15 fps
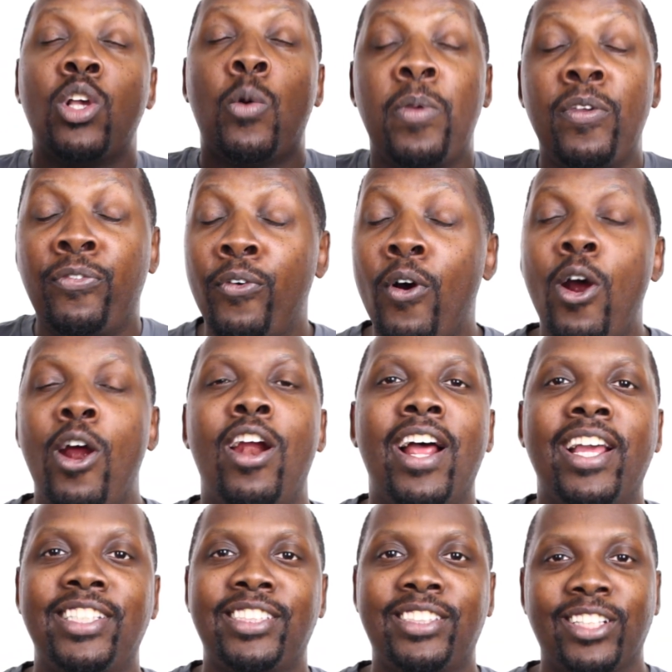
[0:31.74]
So before
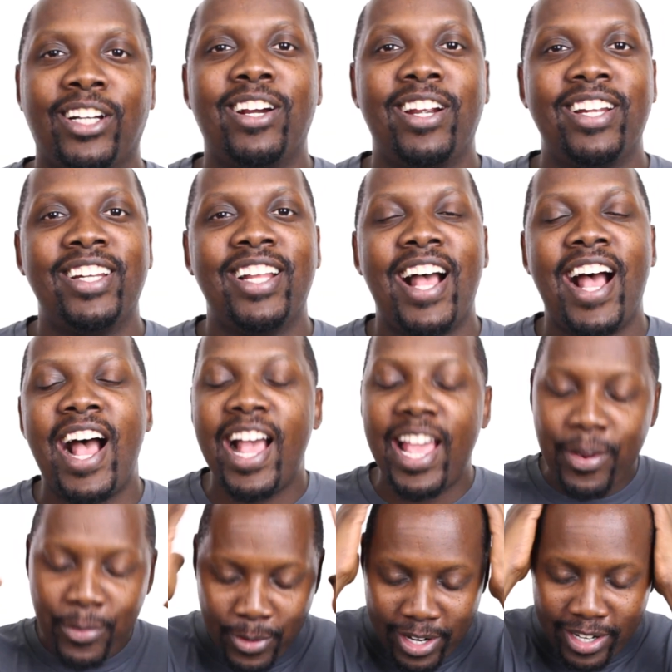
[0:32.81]
I start,
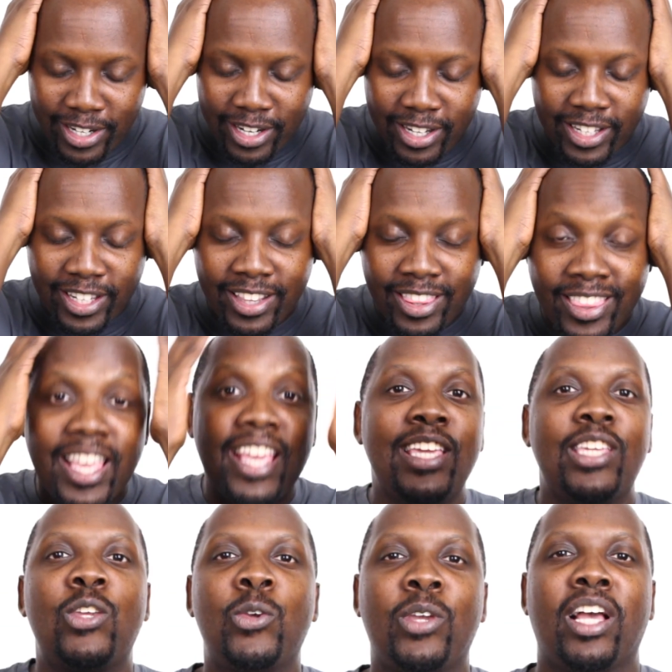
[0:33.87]
I wanna
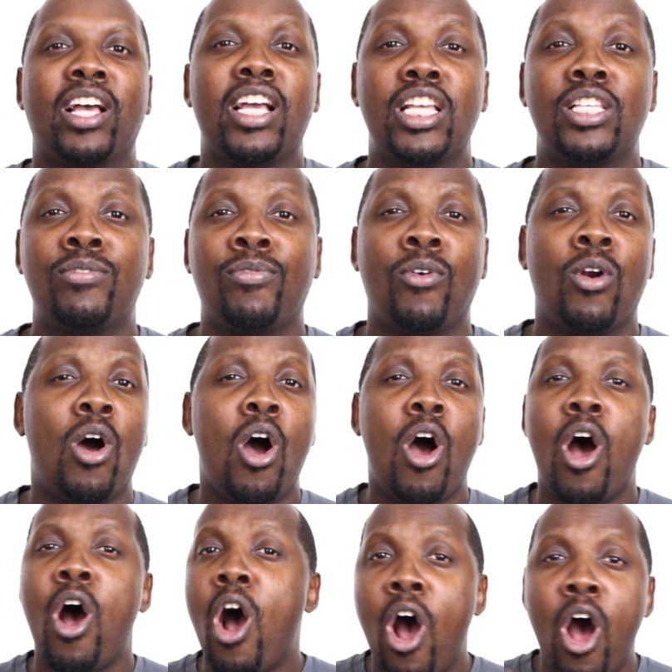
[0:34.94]
thank you guys for
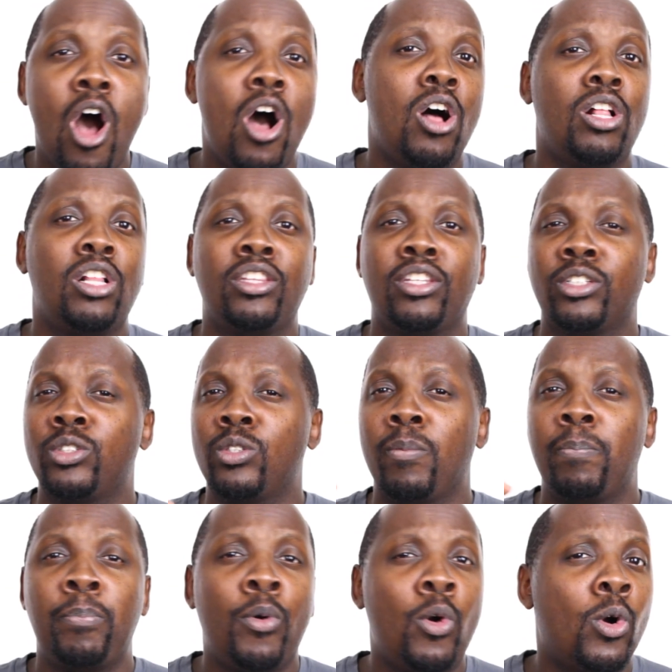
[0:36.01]
all the
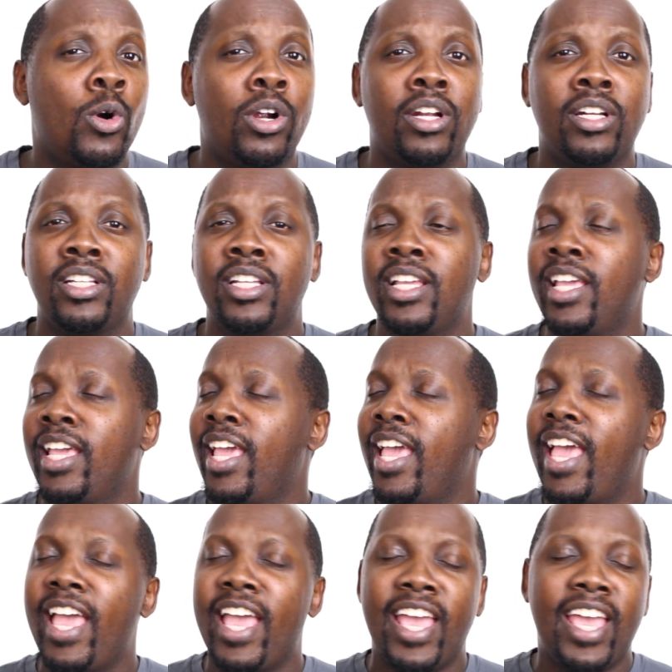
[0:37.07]
support
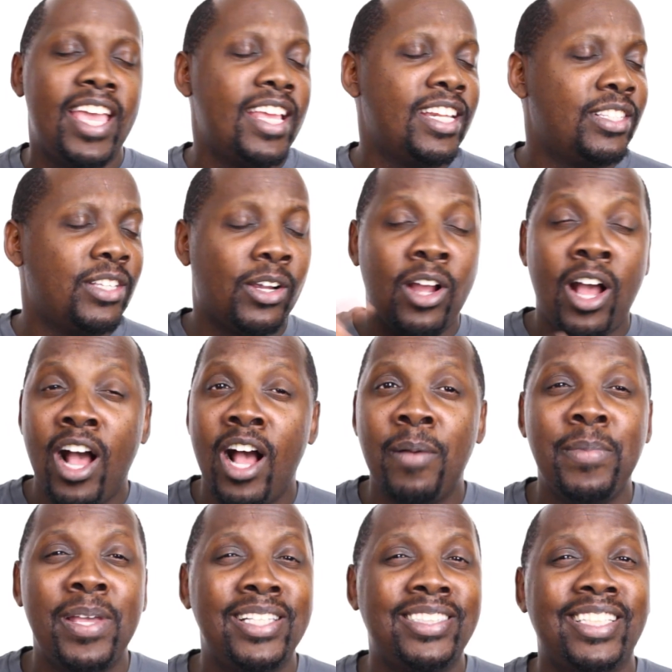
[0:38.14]
and the
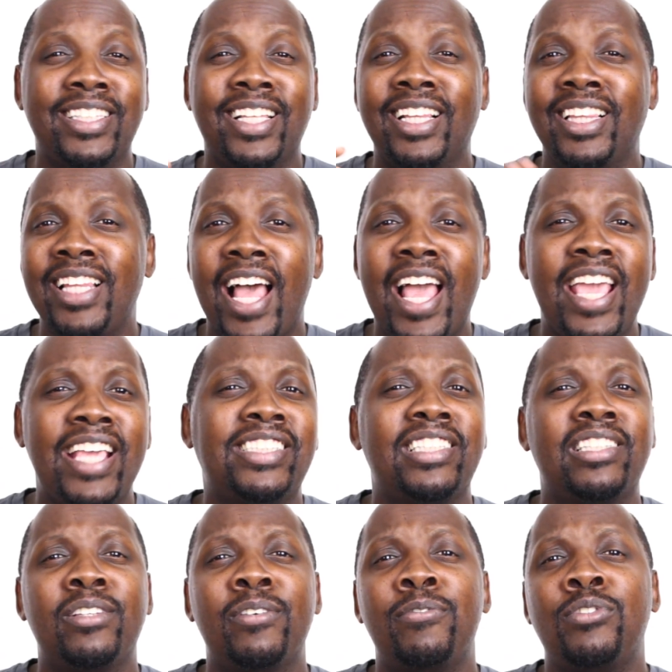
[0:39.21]
comments and the likes
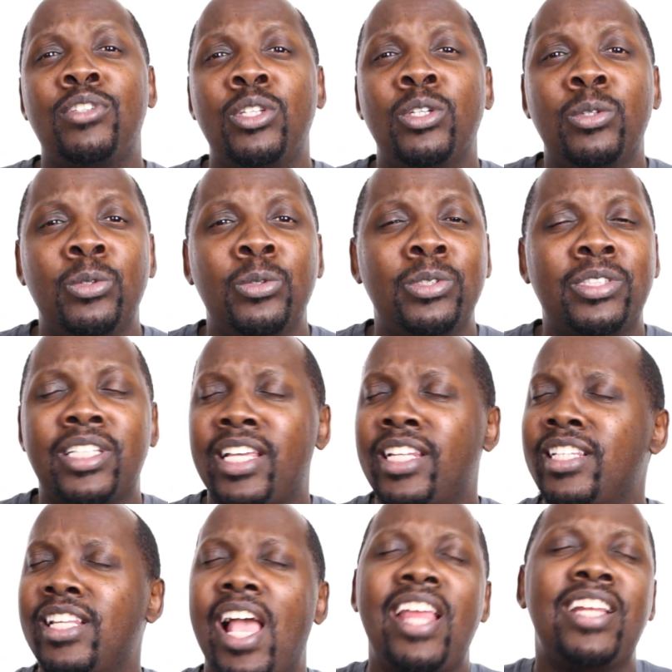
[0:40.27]
and the views
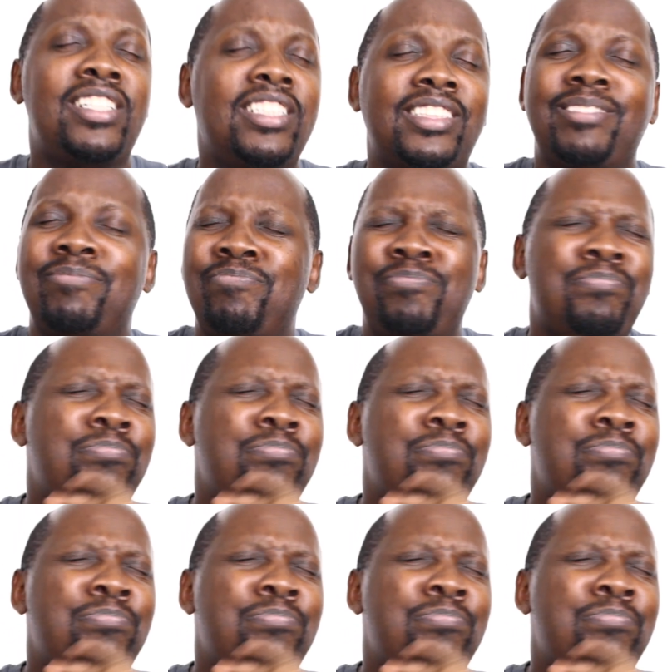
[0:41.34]
and just